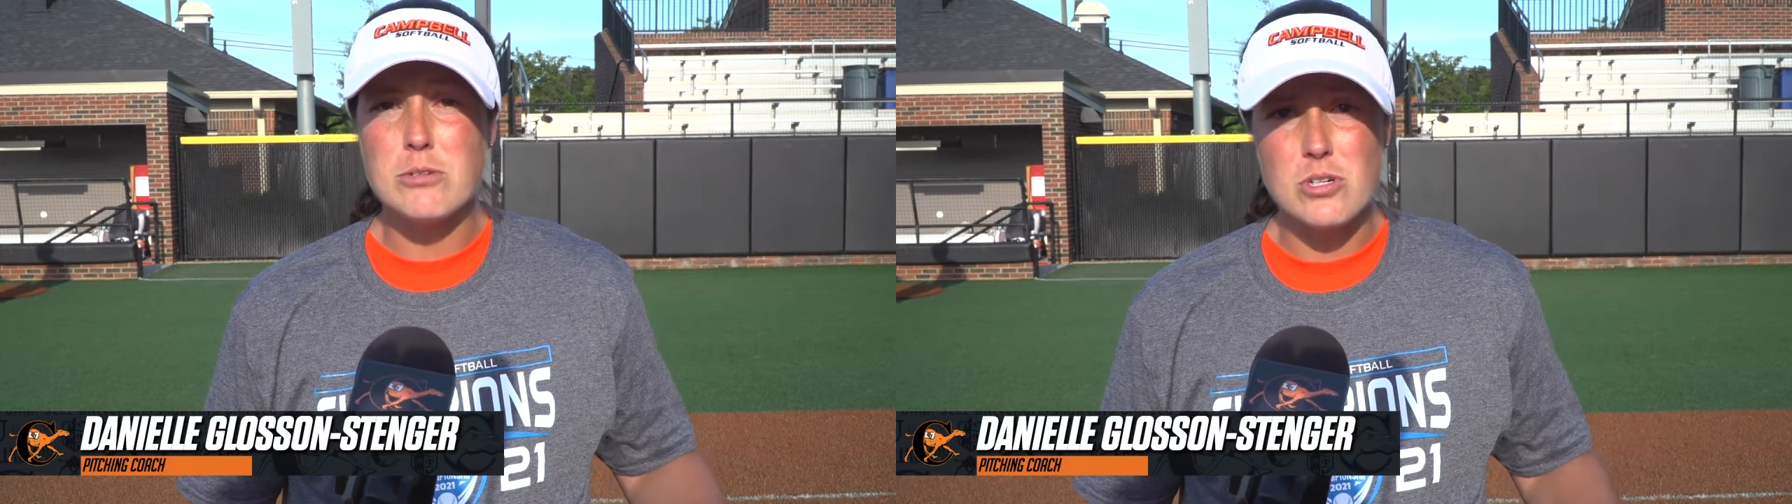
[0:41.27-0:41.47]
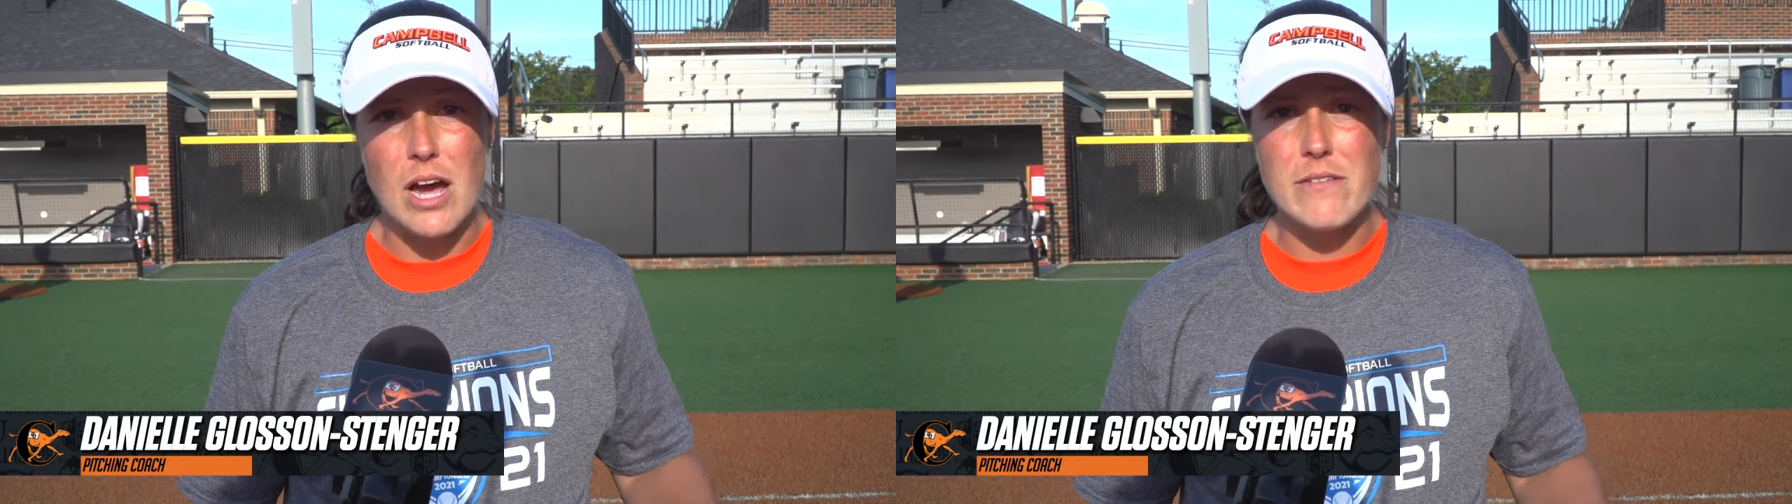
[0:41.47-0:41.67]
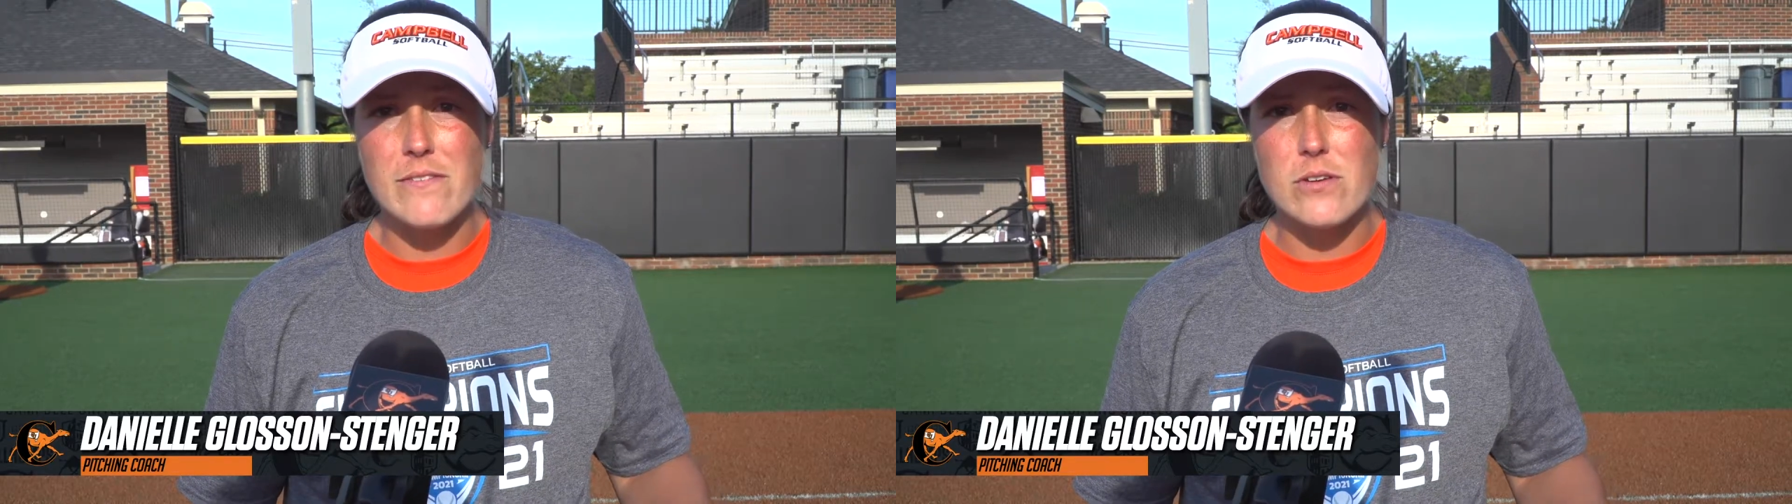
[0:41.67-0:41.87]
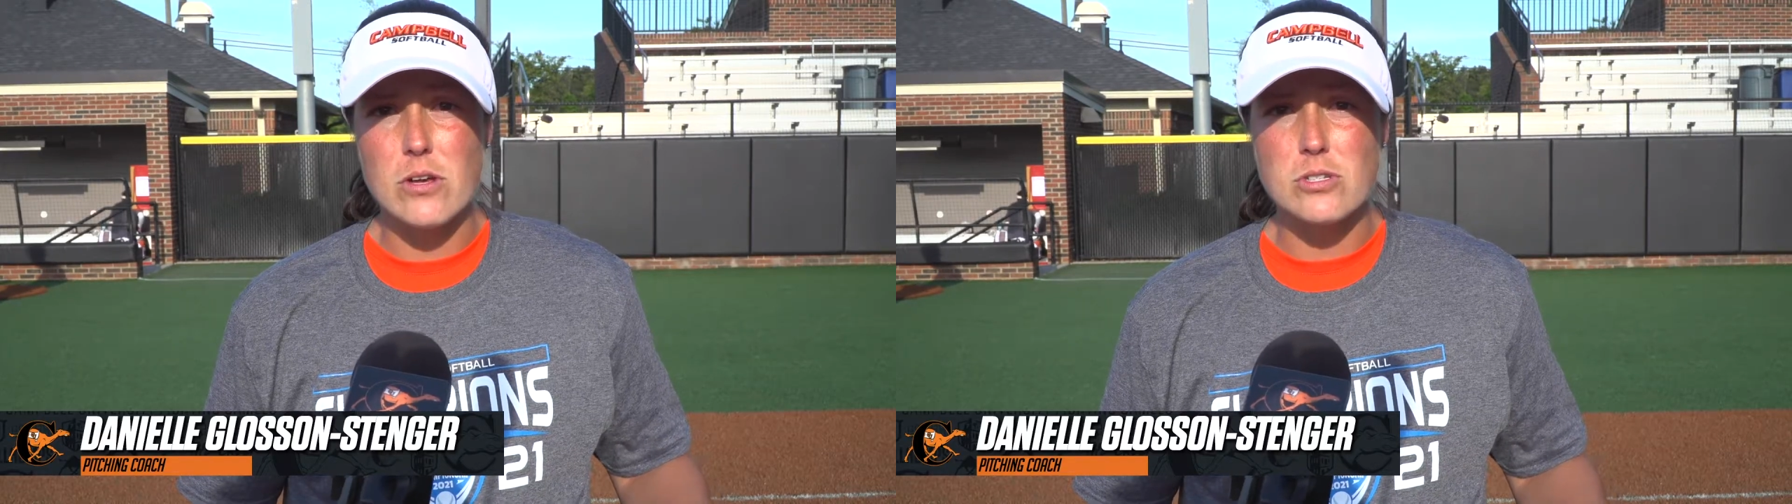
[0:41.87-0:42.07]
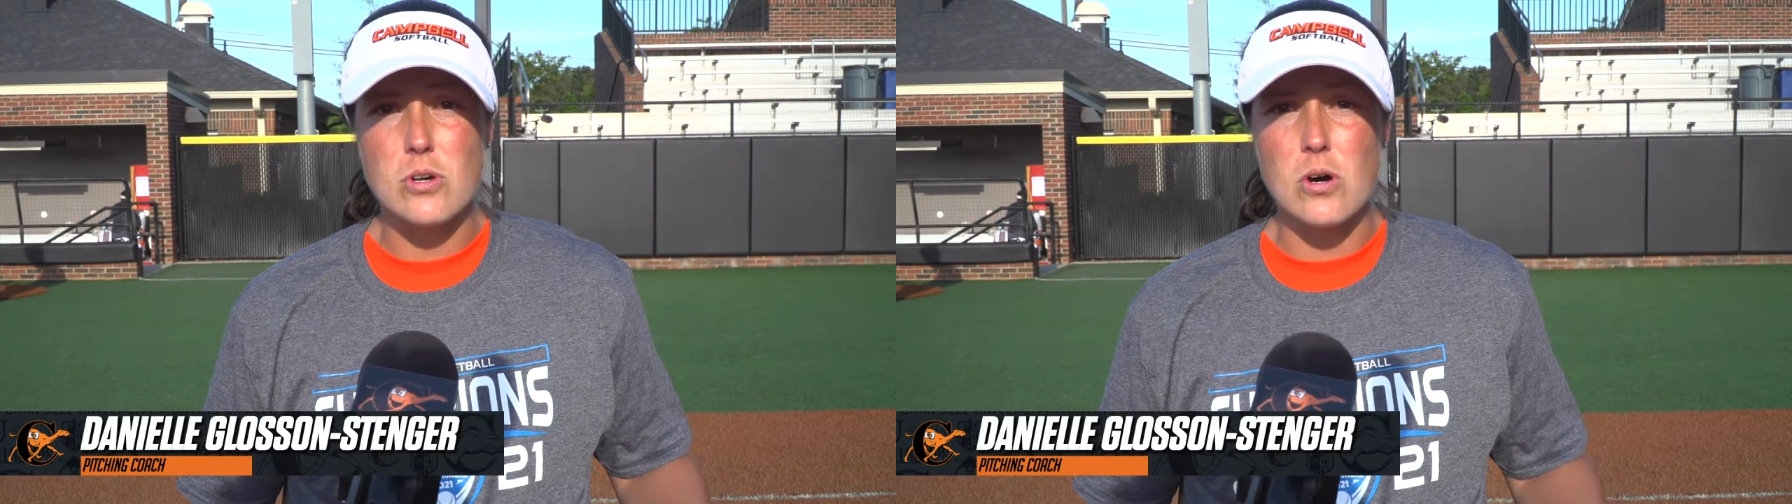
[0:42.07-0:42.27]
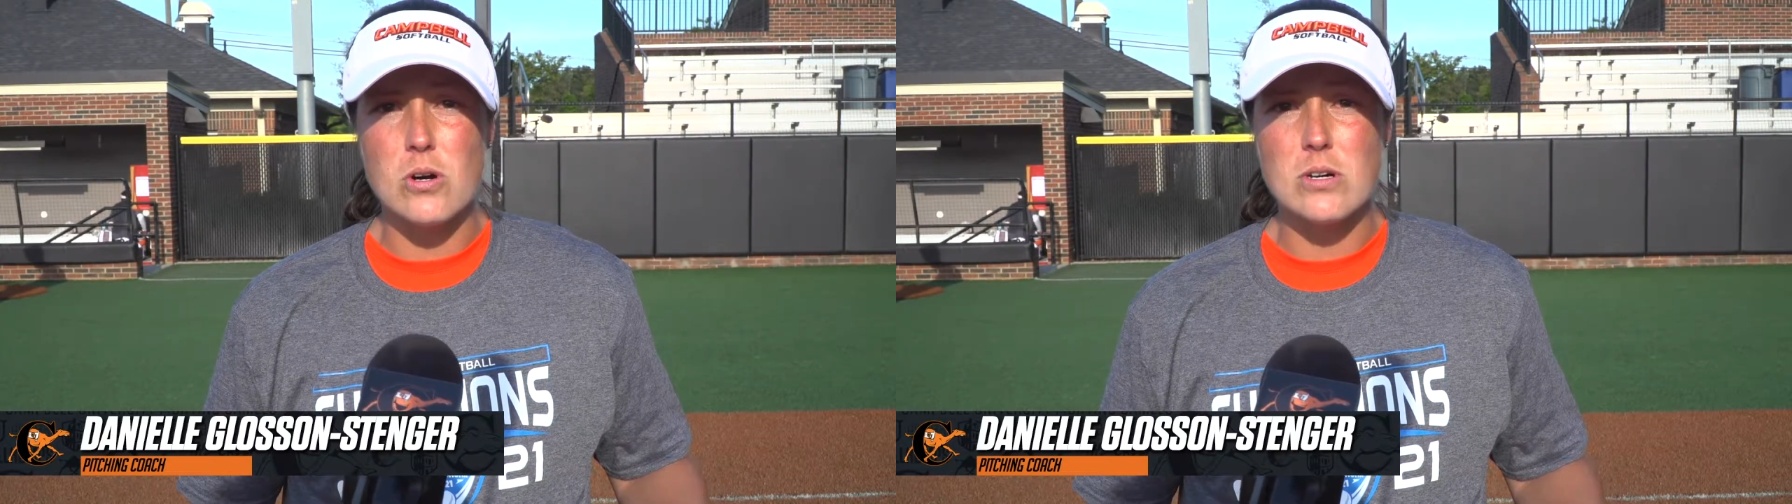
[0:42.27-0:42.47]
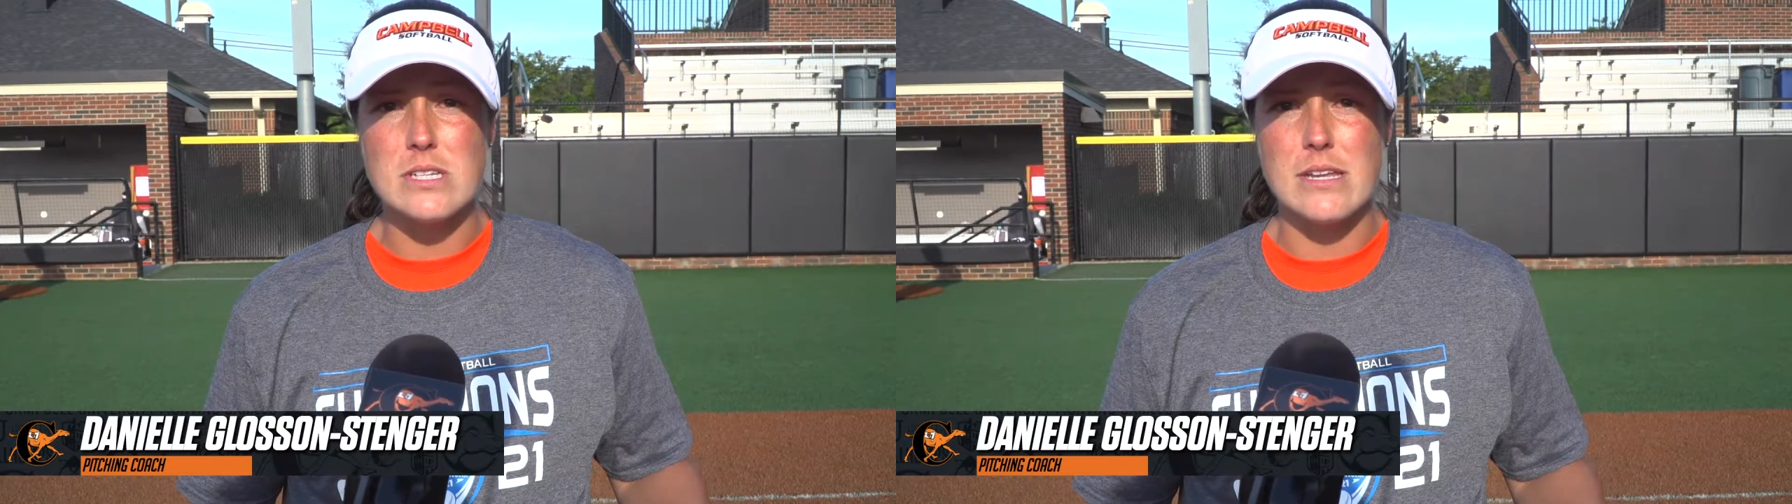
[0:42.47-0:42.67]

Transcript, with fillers: striving for those goals.